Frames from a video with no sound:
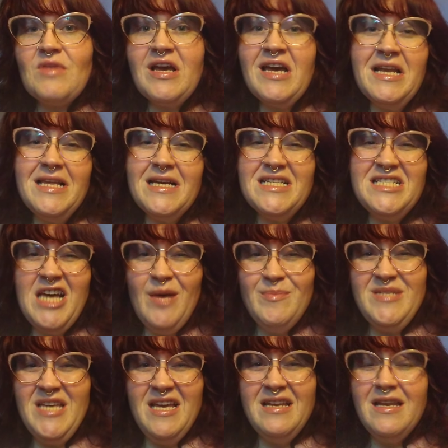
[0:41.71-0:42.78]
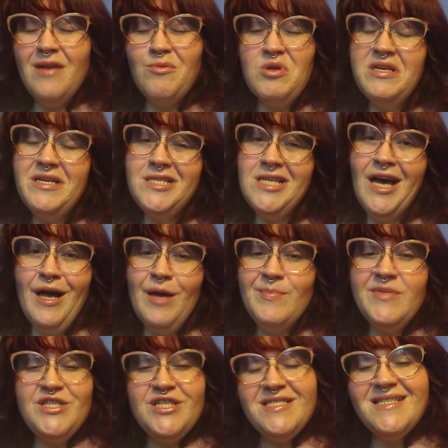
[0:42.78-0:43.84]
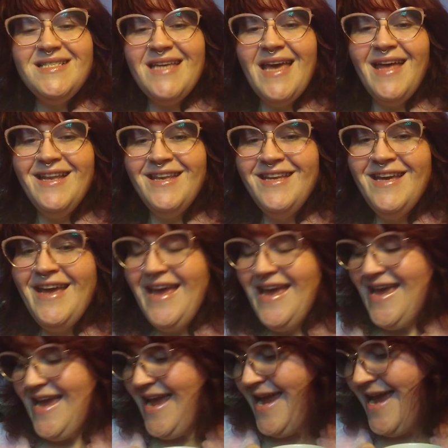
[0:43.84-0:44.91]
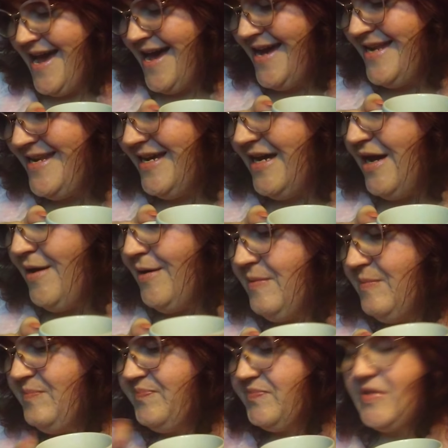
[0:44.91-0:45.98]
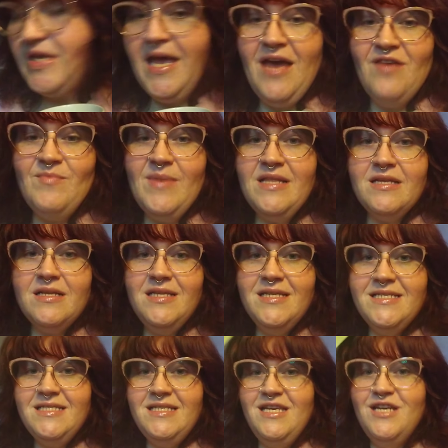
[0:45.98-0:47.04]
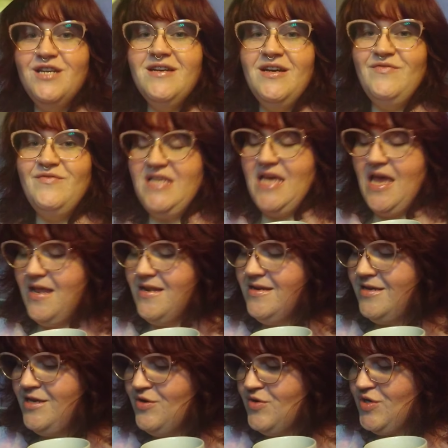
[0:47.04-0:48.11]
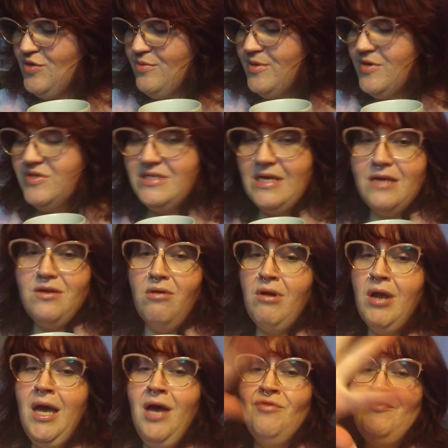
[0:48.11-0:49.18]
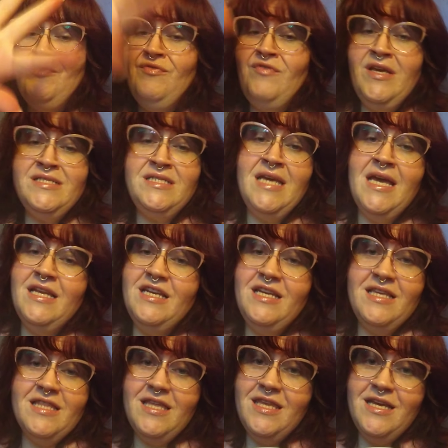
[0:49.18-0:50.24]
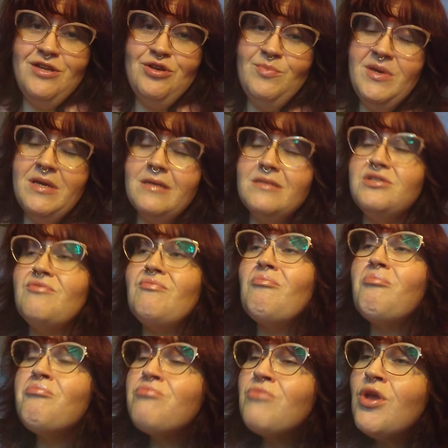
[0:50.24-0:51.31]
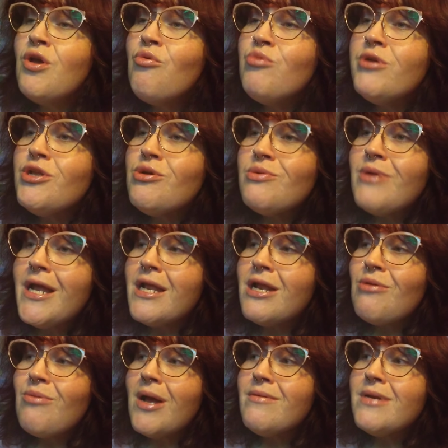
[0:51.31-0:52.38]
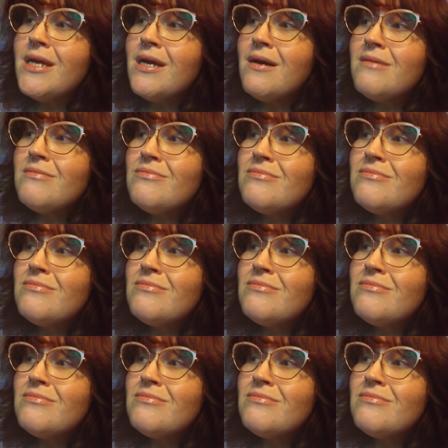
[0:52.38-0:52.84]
kind of like a top 10, not really a top, but just a 10. And um, I have my little list here of 10 YouTubers. I don't have the fancy editing that they do because if we don't edit around here,